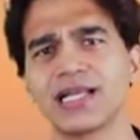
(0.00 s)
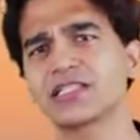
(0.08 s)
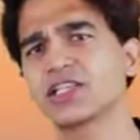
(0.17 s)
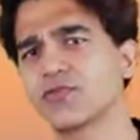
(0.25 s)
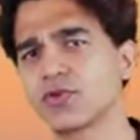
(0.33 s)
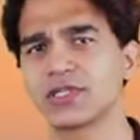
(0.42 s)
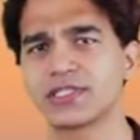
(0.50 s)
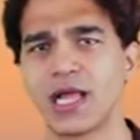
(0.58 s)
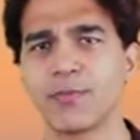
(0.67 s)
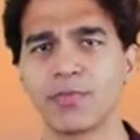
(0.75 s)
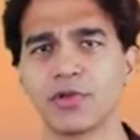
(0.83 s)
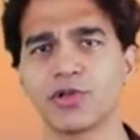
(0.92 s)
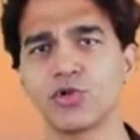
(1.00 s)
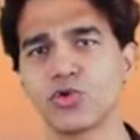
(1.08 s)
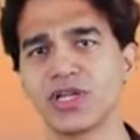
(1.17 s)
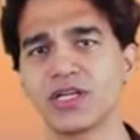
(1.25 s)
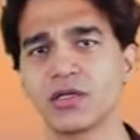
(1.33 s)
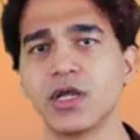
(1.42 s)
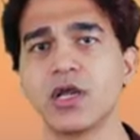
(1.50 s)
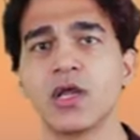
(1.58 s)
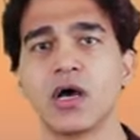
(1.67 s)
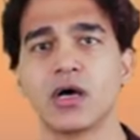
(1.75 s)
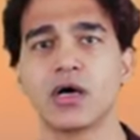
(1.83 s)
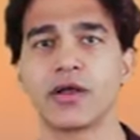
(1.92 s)
Let's say for example you need
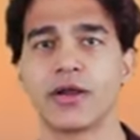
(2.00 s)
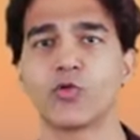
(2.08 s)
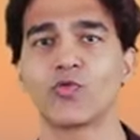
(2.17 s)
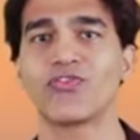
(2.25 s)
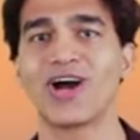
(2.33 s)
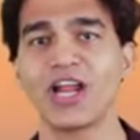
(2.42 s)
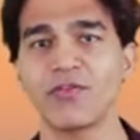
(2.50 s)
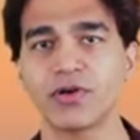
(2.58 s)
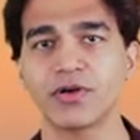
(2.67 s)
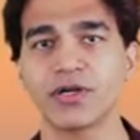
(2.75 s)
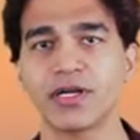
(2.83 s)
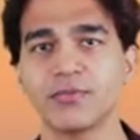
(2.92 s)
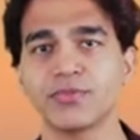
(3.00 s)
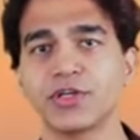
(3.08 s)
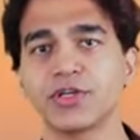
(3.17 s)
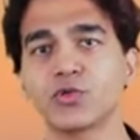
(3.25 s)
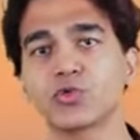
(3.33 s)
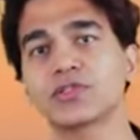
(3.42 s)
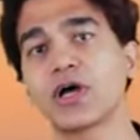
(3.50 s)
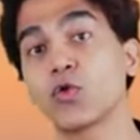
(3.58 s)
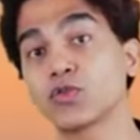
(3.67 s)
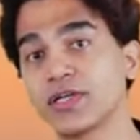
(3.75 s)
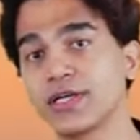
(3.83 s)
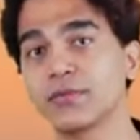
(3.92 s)
around 500 mg to
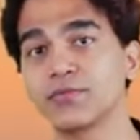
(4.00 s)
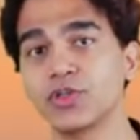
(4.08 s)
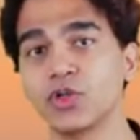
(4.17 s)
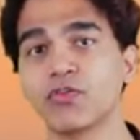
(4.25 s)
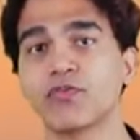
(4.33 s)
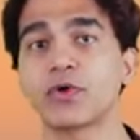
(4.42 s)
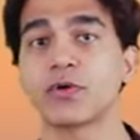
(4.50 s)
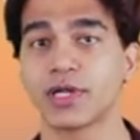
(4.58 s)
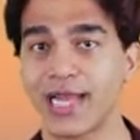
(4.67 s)
1000 mg of